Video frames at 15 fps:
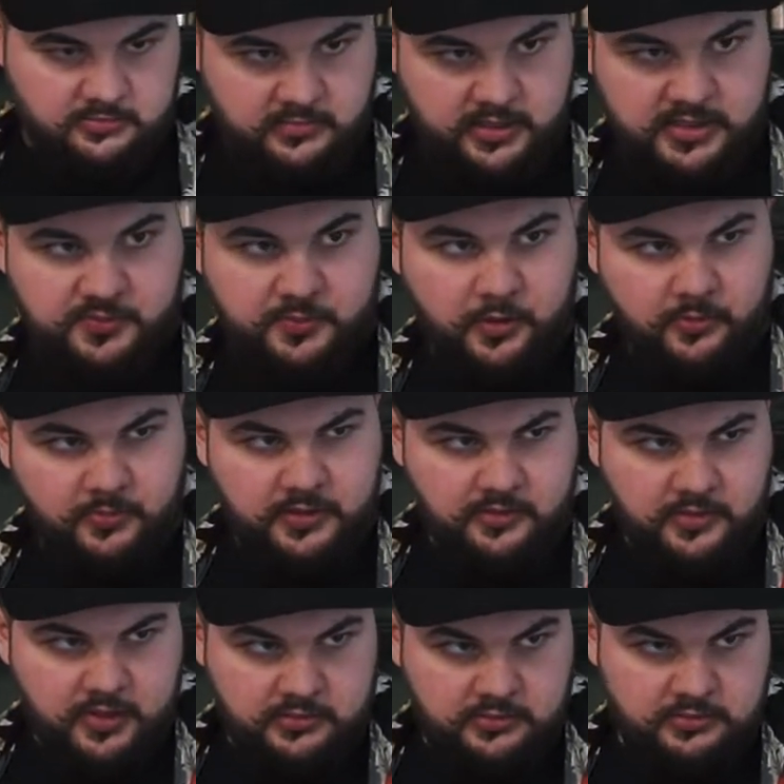That's probably
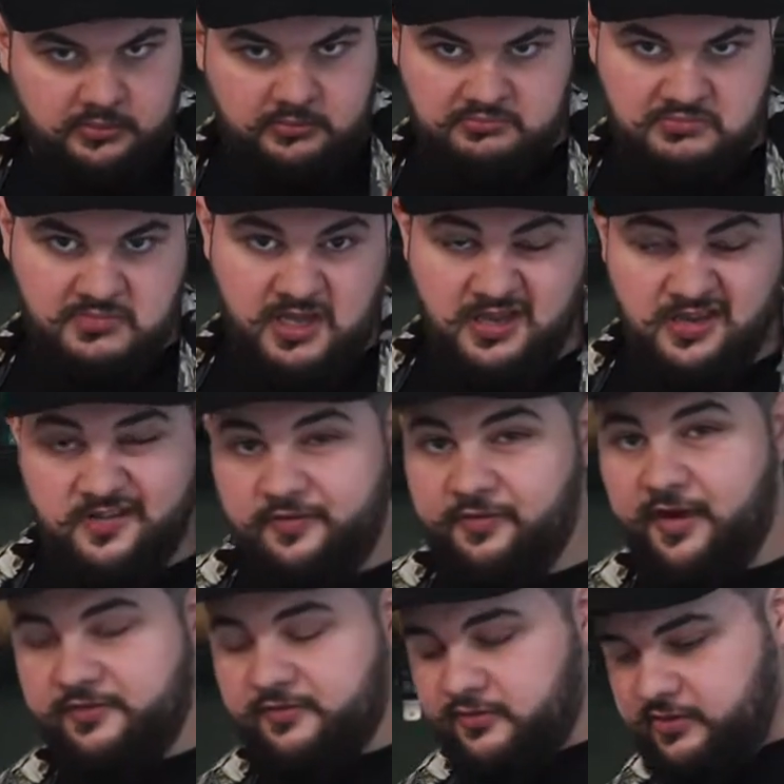around
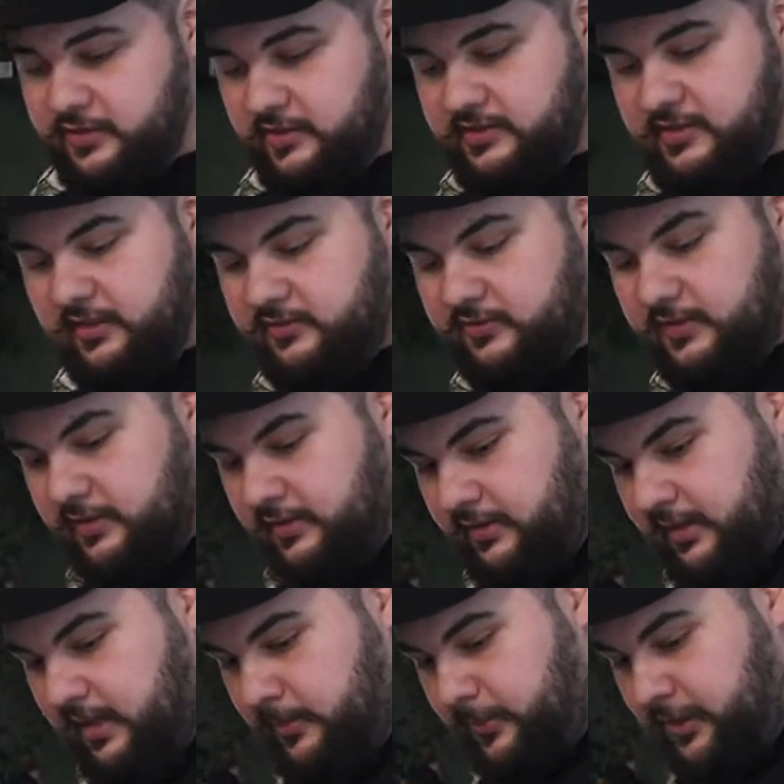500 to 600
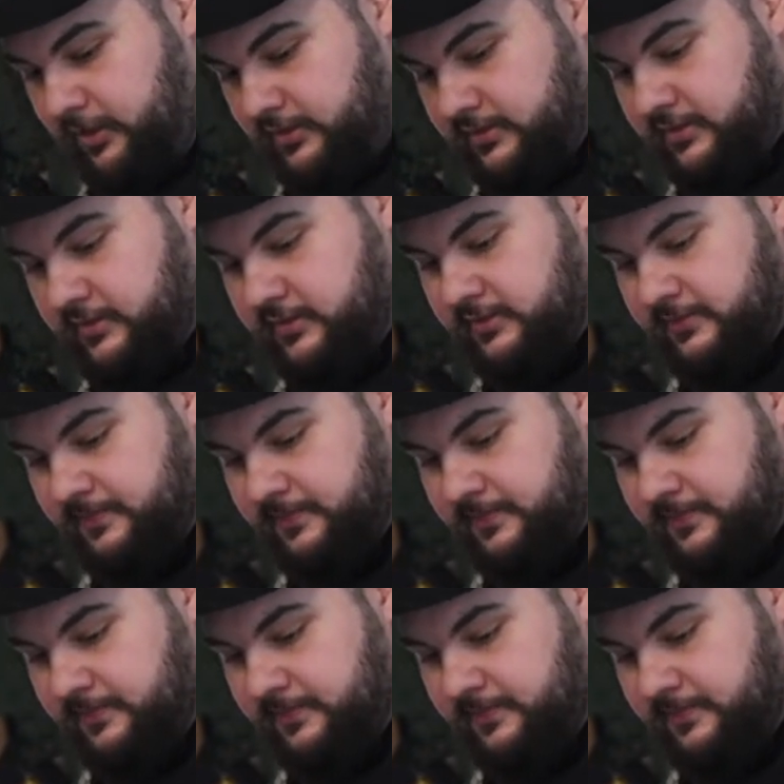ml.